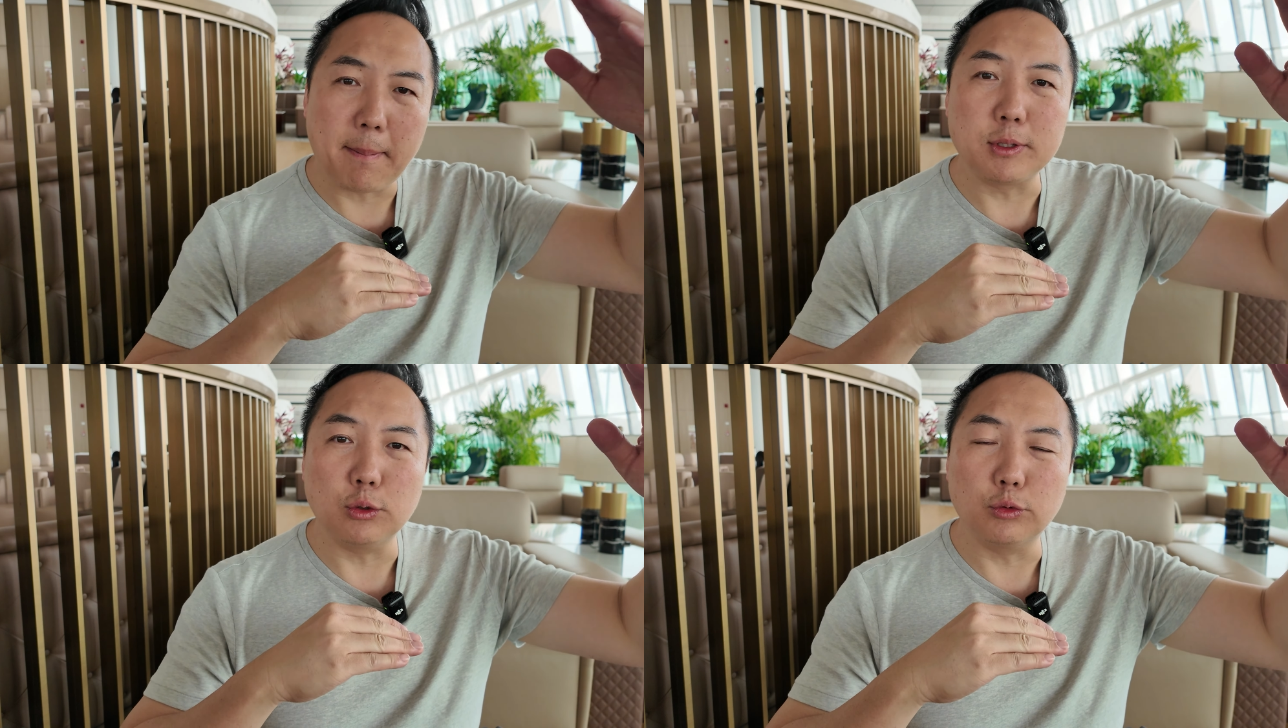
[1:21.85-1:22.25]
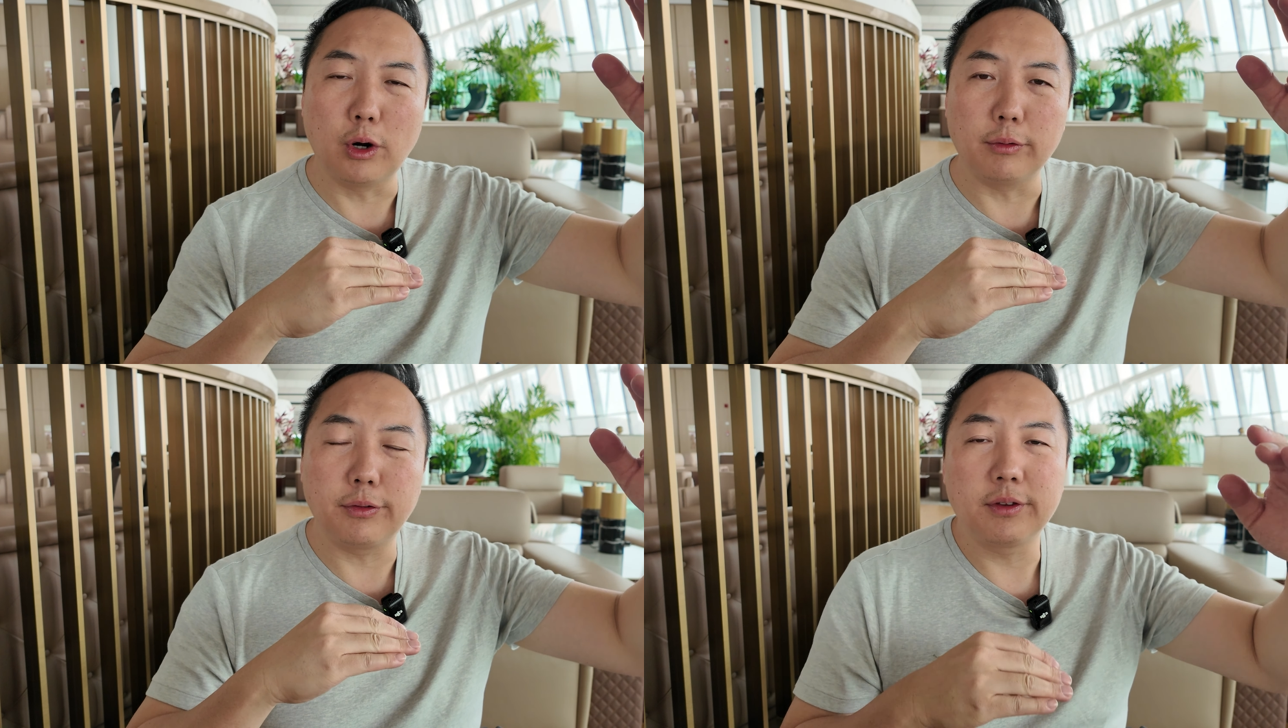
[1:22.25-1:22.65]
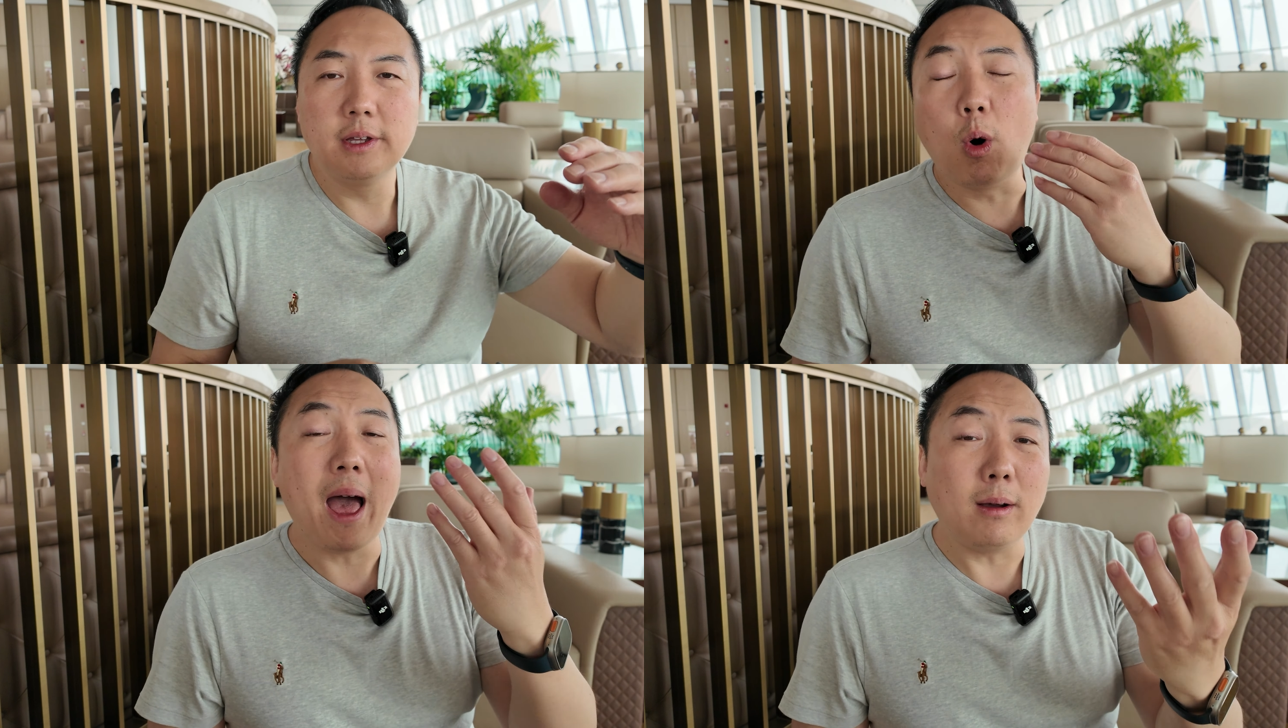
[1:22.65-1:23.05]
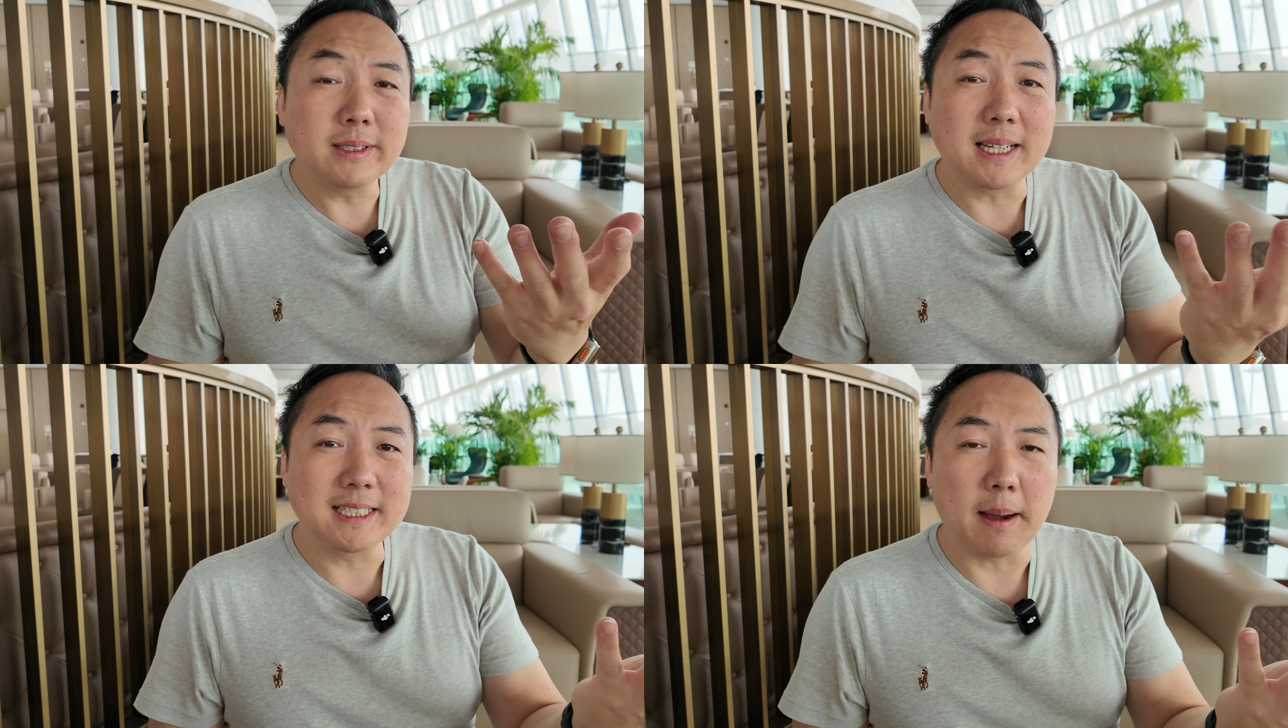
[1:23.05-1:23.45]
capital growth. What
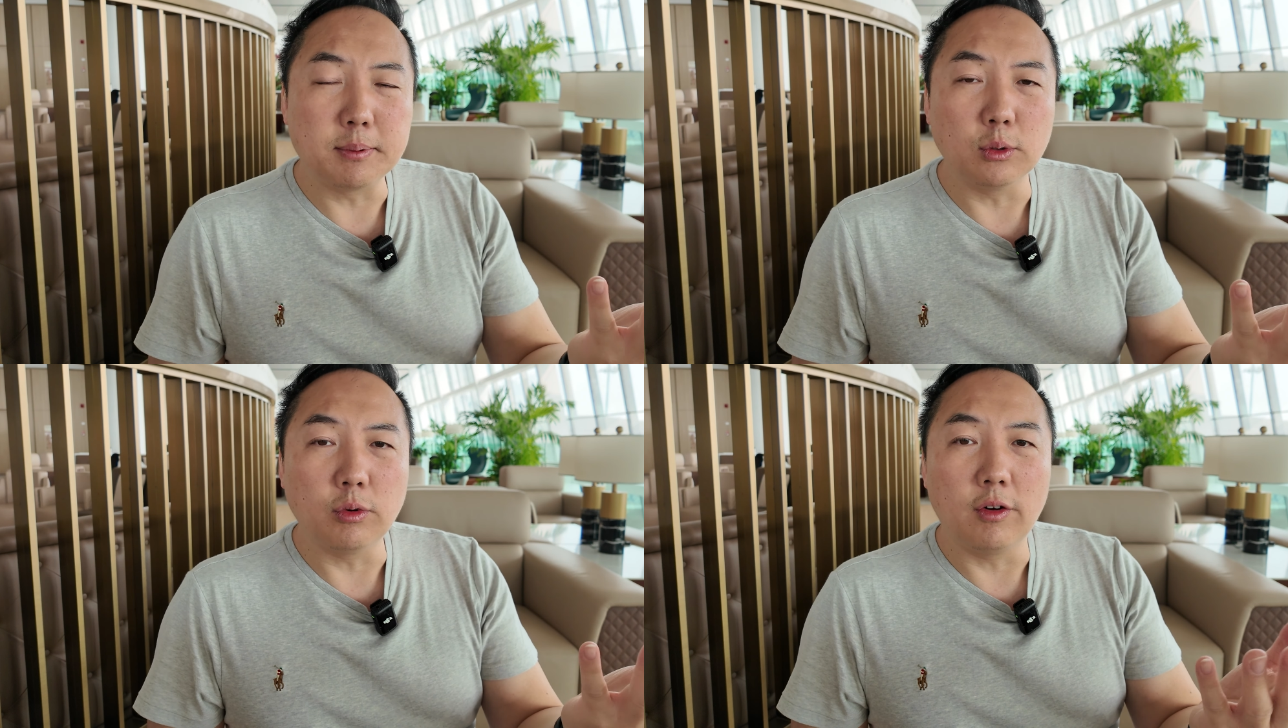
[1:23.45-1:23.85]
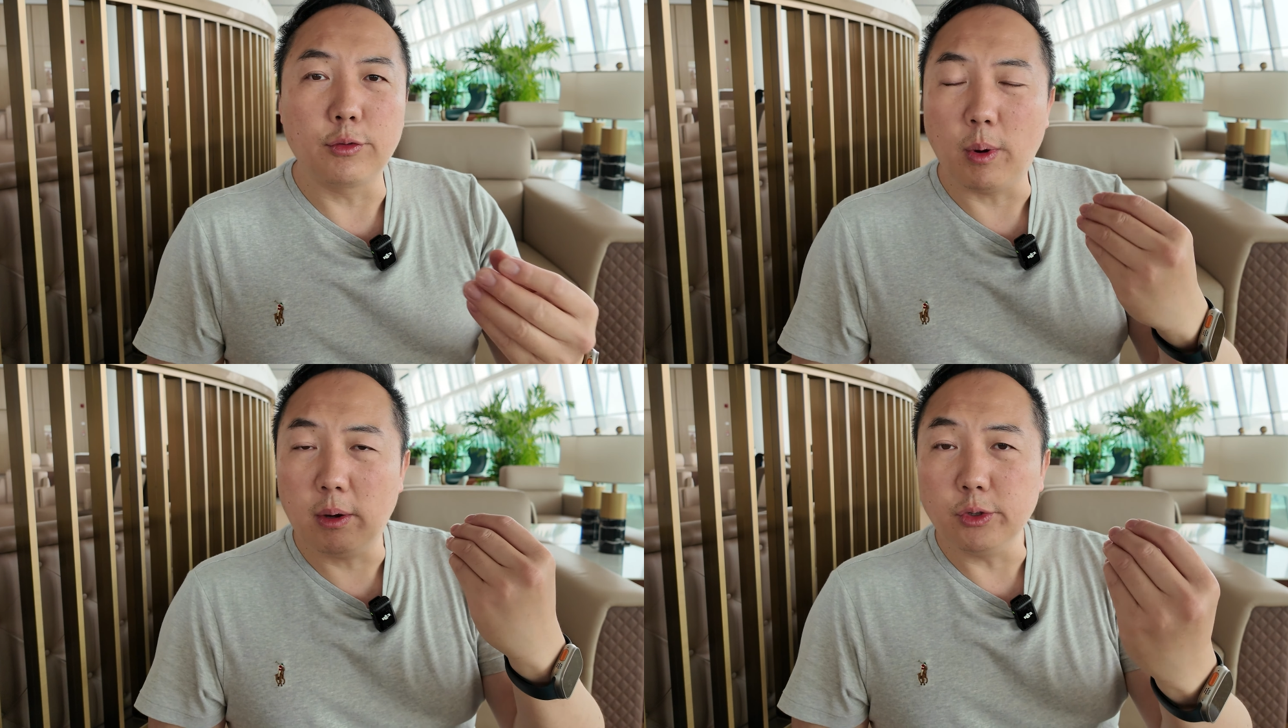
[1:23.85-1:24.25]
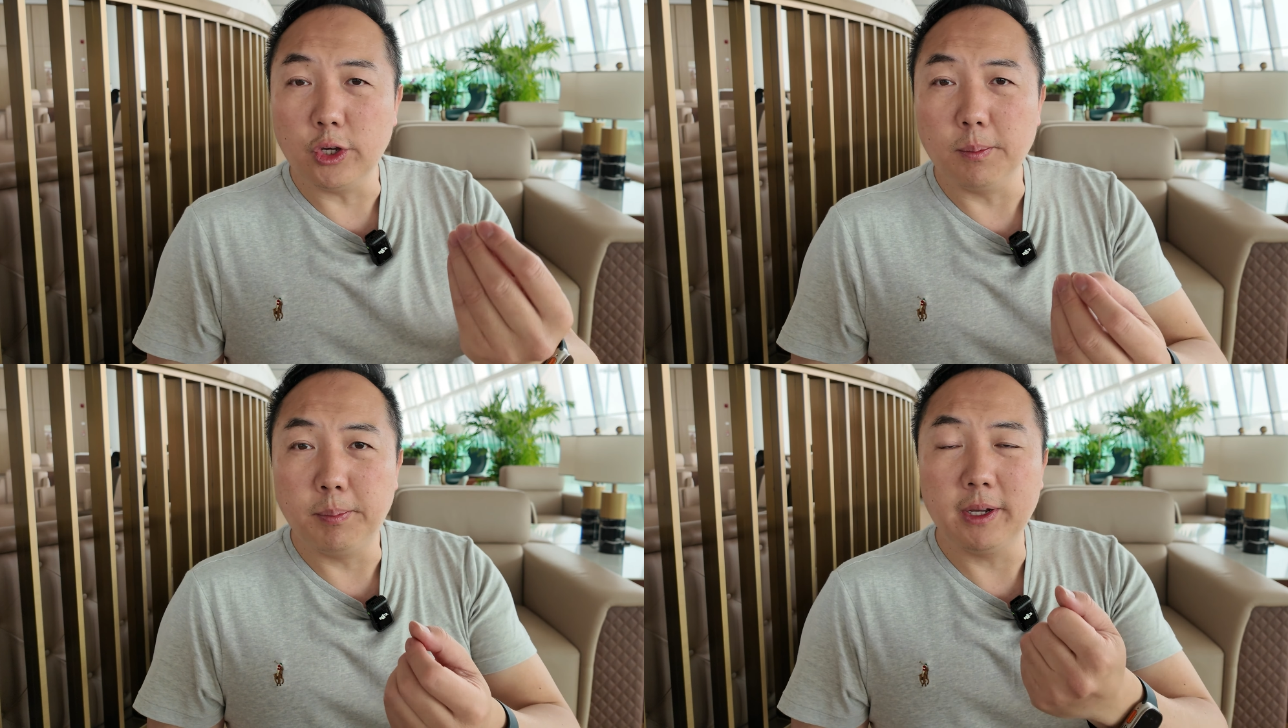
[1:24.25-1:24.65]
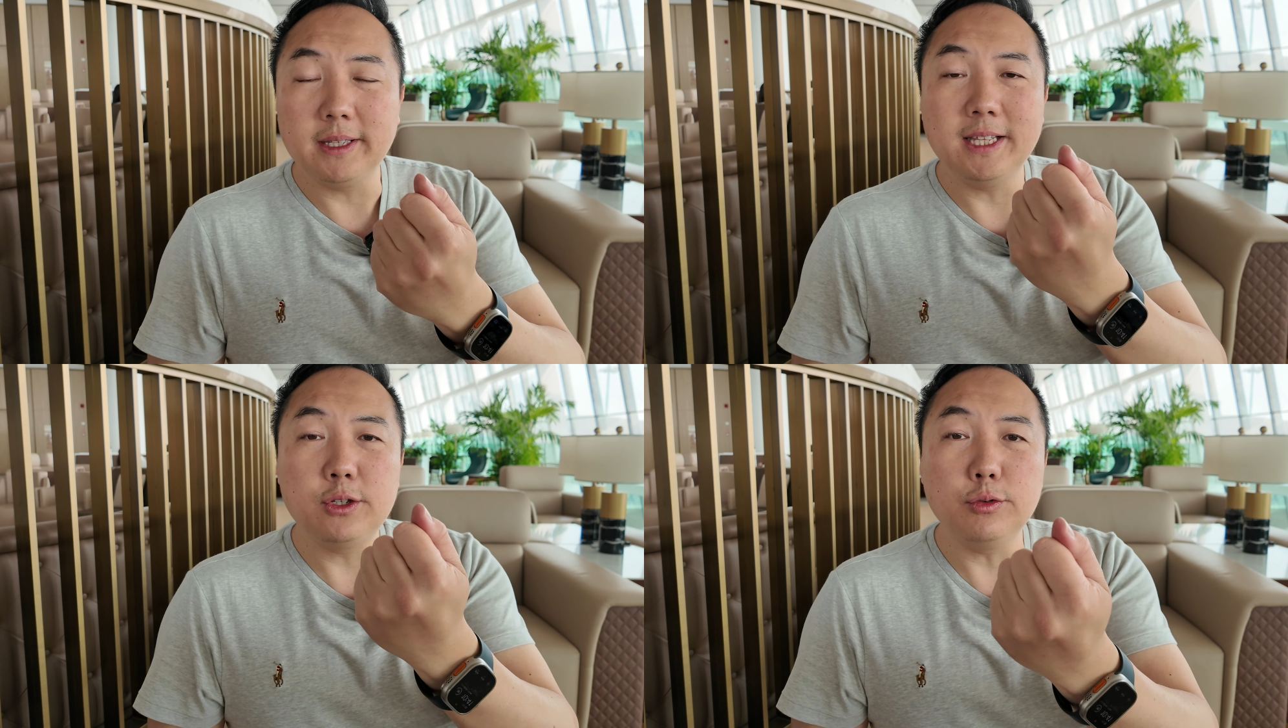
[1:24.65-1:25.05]
else has capital growth? Well, you can put
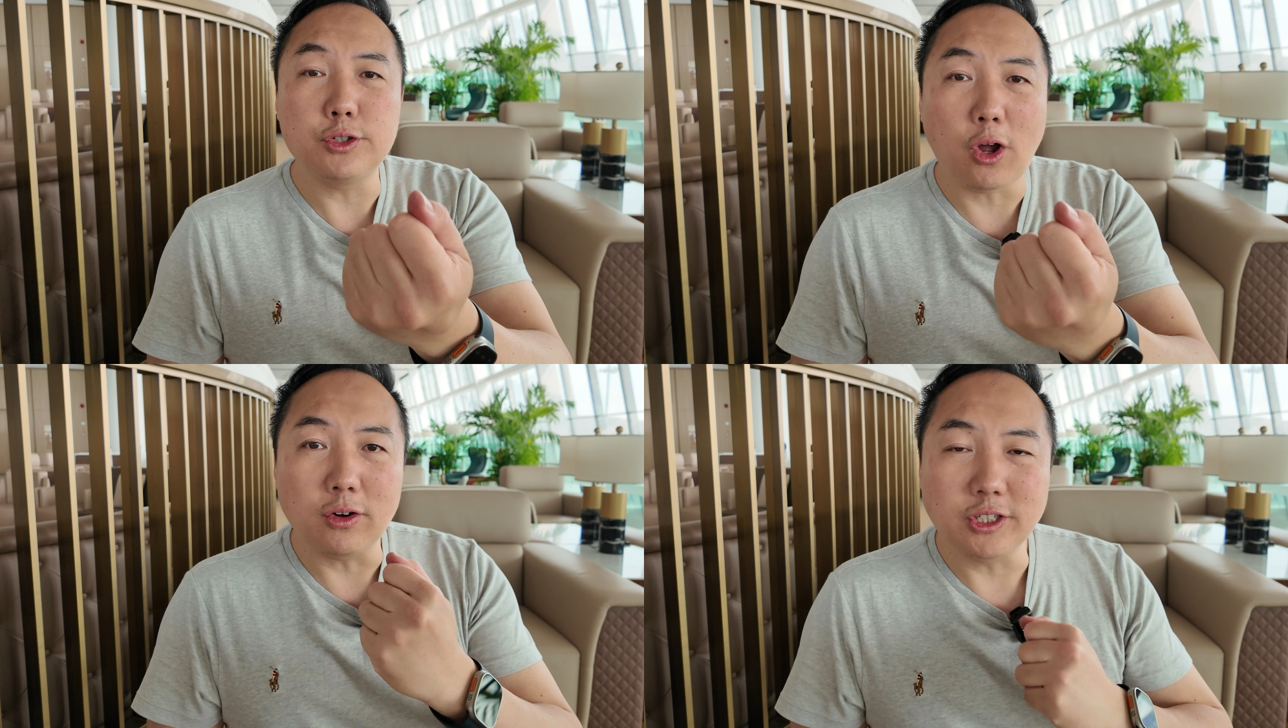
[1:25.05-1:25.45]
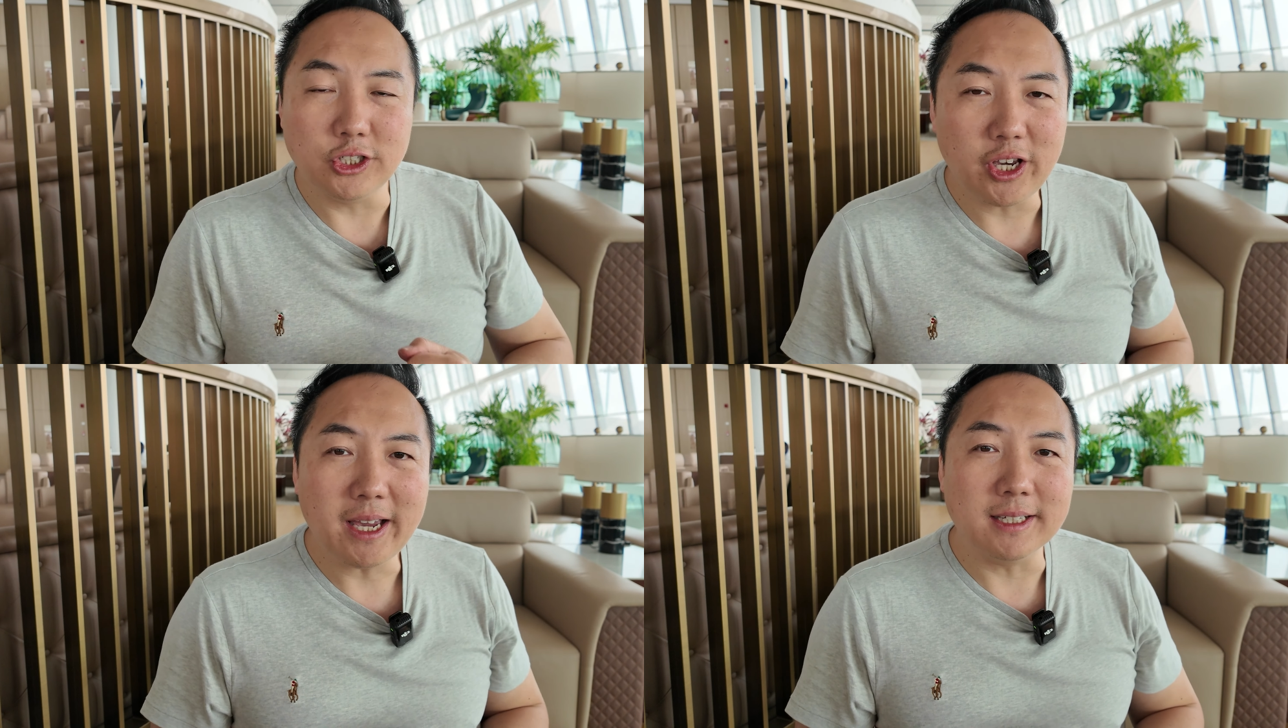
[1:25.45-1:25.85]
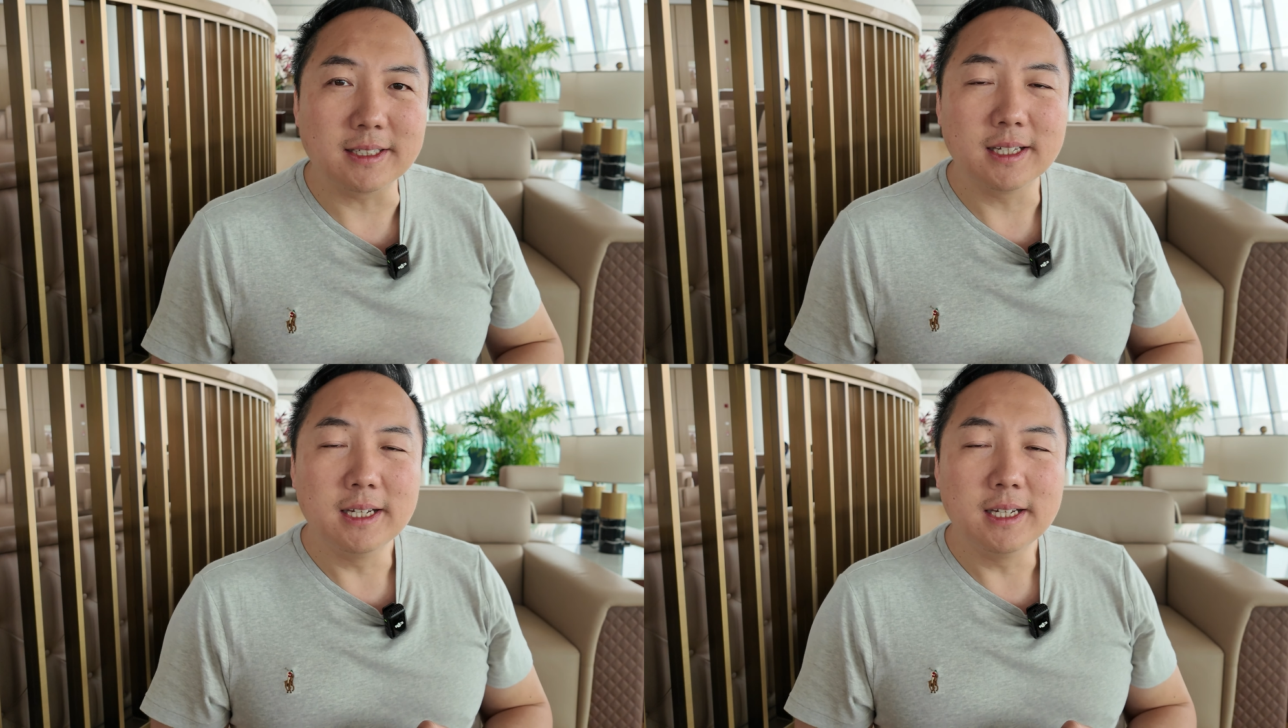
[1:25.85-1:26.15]
into stocks and shares.